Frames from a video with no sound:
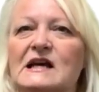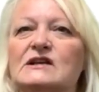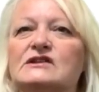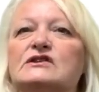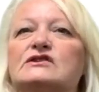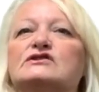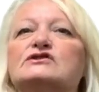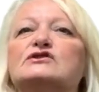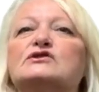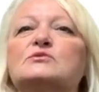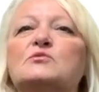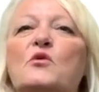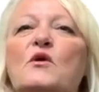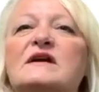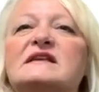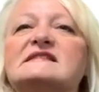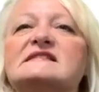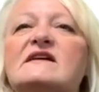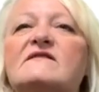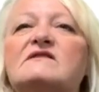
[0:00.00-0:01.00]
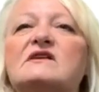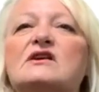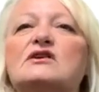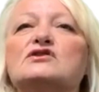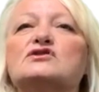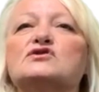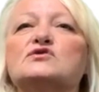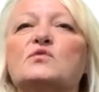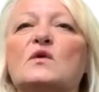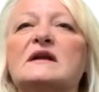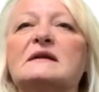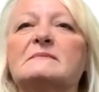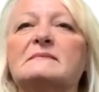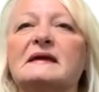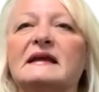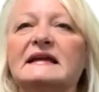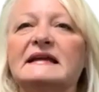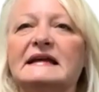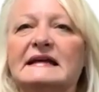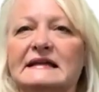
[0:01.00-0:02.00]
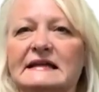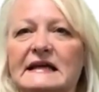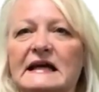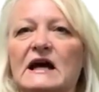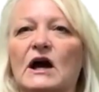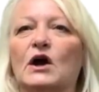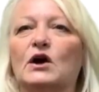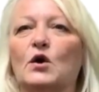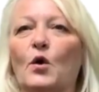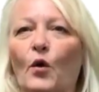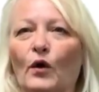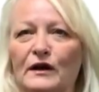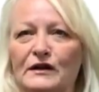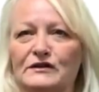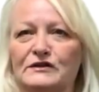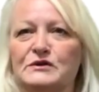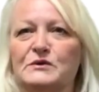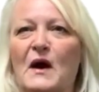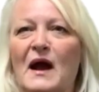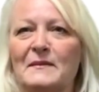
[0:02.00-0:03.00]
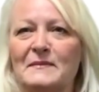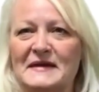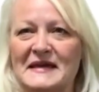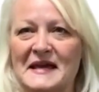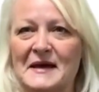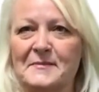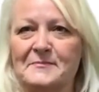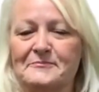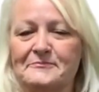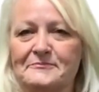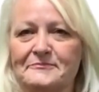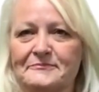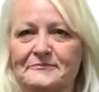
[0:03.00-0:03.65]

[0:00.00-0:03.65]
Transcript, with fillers: to 2.720 million, according to IBM.